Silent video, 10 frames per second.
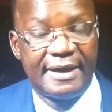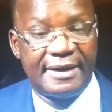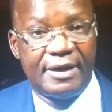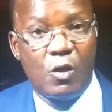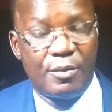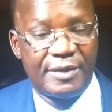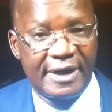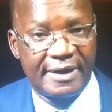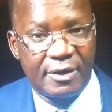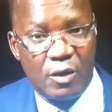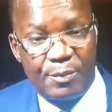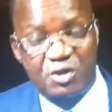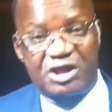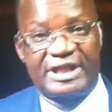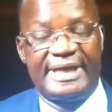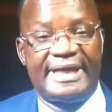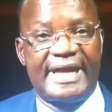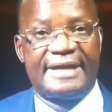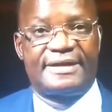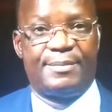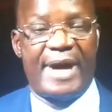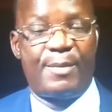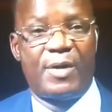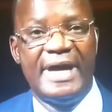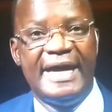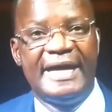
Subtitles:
the opposition leader in Zimbabwe,